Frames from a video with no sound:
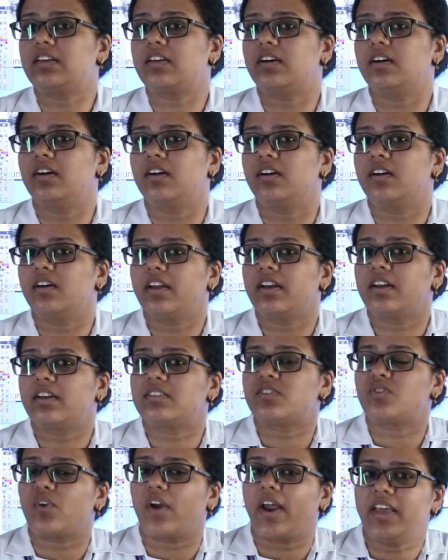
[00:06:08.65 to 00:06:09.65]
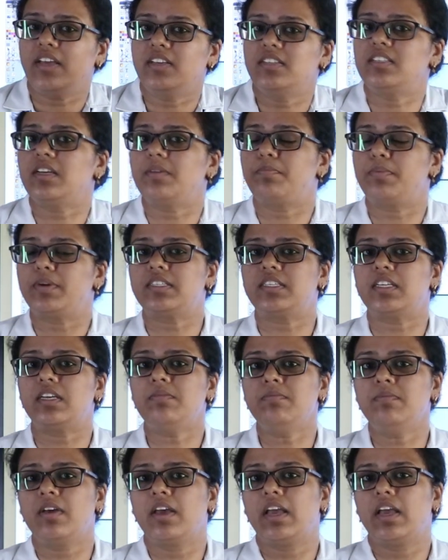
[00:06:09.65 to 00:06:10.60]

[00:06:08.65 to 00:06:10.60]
uh, it strikes the prism